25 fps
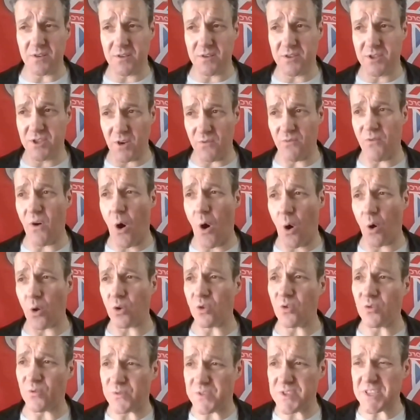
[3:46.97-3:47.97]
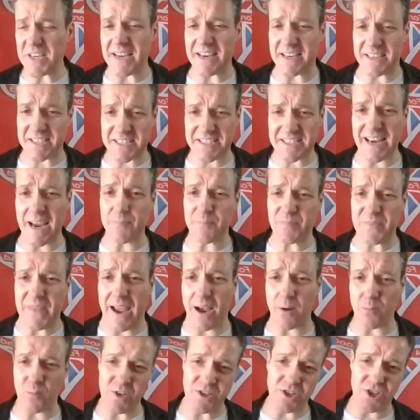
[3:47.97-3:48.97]
devolved except
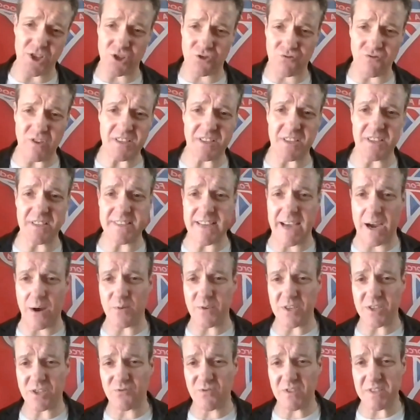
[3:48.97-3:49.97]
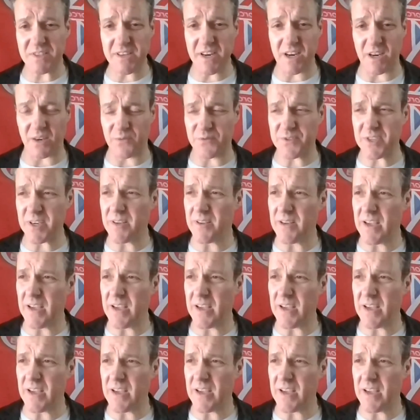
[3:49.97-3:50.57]
that which is written down as reserved.